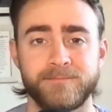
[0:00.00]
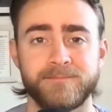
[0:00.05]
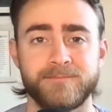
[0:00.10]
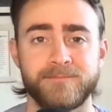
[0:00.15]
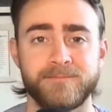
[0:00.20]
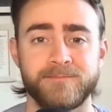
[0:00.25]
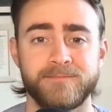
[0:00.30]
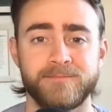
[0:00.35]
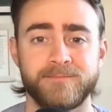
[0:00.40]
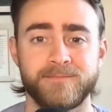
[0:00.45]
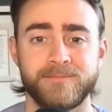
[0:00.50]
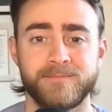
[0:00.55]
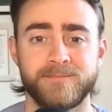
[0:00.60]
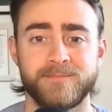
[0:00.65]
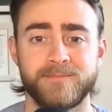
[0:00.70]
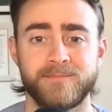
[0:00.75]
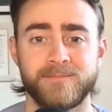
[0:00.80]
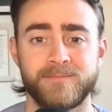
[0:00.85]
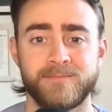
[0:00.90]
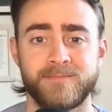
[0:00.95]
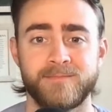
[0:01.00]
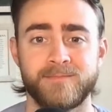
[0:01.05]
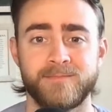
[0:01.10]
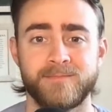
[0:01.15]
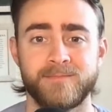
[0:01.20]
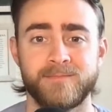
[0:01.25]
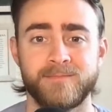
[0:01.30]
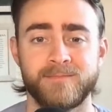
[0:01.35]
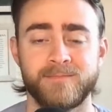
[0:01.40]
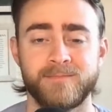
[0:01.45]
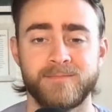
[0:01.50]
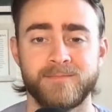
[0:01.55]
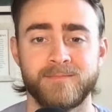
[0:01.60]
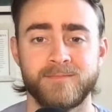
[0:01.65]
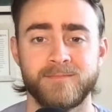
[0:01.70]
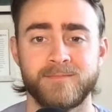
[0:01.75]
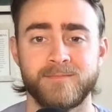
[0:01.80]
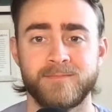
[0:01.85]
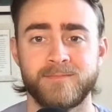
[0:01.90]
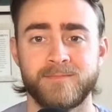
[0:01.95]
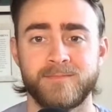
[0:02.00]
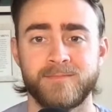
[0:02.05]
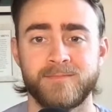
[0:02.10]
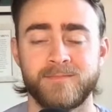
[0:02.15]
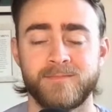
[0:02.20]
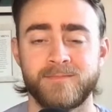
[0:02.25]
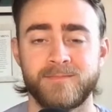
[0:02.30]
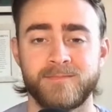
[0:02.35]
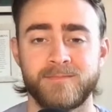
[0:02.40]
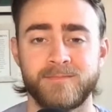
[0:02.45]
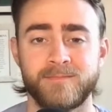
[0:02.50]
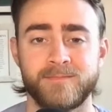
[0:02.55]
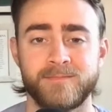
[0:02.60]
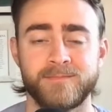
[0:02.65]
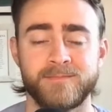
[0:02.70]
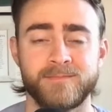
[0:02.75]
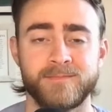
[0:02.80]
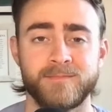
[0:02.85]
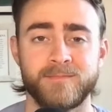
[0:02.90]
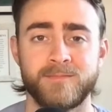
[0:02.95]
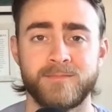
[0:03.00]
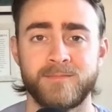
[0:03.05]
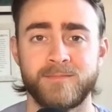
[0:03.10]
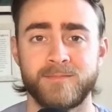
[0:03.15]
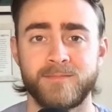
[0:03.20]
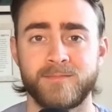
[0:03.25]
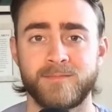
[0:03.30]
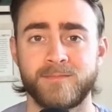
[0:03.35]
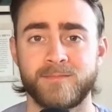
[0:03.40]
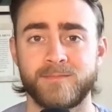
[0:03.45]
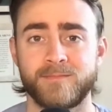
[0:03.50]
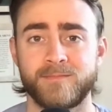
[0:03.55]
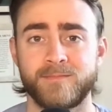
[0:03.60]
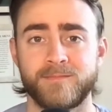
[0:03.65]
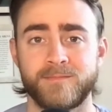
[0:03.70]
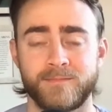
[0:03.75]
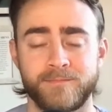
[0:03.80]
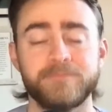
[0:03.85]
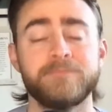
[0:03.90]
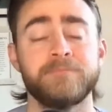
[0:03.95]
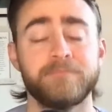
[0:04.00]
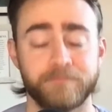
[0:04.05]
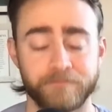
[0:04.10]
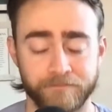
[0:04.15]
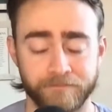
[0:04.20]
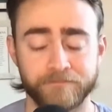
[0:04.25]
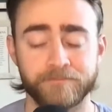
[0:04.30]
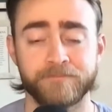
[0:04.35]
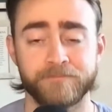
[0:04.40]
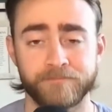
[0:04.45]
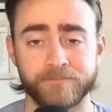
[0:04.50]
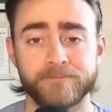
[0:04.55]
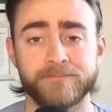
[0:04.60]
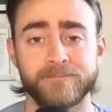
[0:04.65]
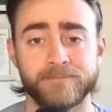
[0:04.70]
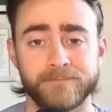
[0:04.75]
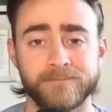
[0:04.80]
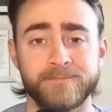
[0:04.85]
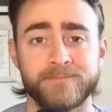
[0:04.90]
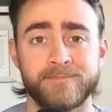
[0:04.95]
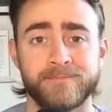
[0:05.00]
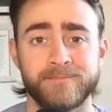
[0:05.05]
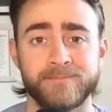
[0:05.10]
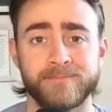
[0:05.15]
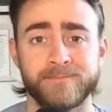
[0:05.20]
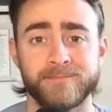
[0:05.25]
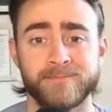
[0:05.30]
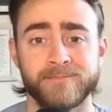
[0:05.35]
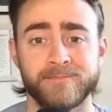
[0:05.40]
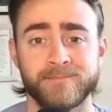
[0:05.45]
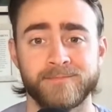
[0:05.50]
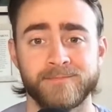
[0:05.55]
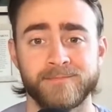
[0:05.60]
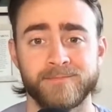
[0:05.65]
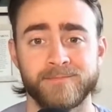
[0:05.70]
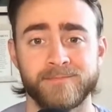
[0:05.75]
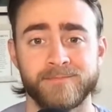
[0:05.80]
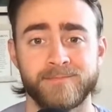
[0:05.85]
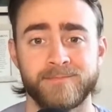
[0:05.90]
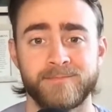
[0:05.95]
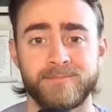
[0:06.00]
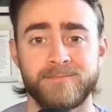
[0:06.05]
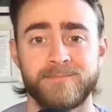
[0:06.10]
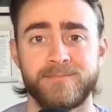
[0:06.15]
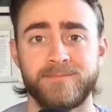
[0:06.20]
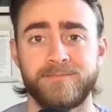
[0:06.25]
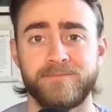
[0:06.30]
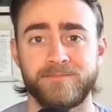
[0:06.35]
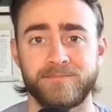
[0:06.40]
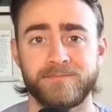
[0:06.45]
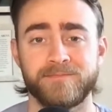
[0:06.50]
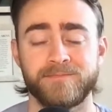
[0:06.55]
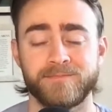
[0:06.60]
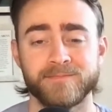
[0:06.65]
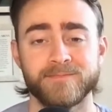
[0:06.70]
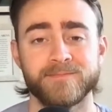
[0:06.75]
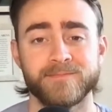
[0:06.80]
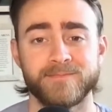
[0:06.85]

The person shown says nothing.